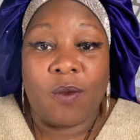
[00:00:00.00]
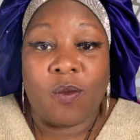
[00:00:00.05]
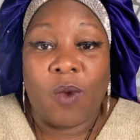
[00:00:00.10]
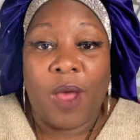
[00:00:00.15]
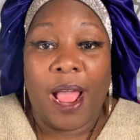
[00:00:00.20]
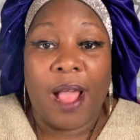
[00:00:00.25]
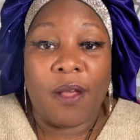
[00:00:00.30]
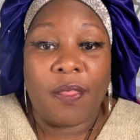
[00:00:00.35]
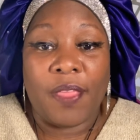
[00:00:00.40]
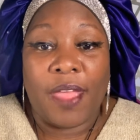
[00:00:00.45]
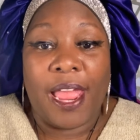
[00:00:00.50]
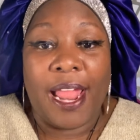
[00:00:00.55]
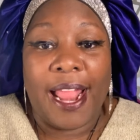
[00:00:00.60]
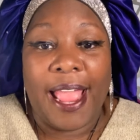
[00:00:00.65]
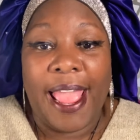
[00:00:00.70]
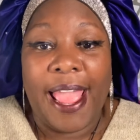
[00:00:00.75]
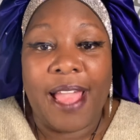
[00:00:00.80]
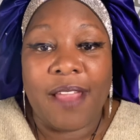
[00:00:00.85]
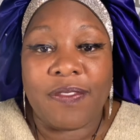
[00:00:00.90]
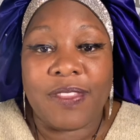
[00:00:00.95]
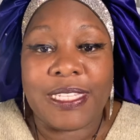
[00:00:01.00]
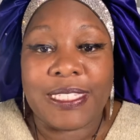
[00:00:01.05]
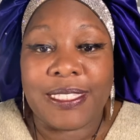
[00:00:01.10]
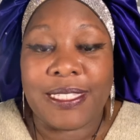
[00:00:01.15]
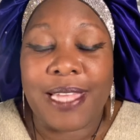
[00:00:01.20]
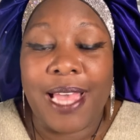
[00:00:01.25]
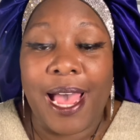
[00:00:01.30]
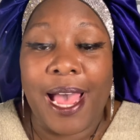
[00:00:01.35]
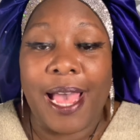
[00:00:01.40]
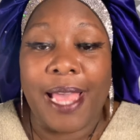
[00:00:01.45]
while that I have this
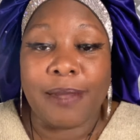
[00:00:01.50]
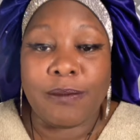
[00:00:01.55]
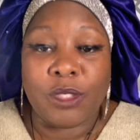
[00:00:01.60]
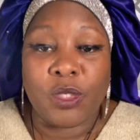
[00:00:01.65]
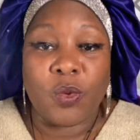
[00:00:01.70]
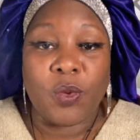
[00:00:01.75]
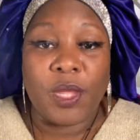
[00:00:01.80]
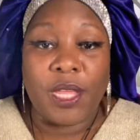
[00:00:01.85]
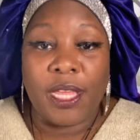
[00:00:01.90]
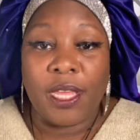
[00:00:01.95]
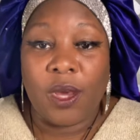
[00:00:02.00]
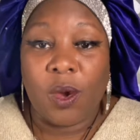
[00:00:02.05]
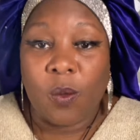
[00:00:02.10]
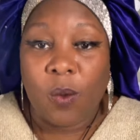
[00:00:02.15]
time to heal,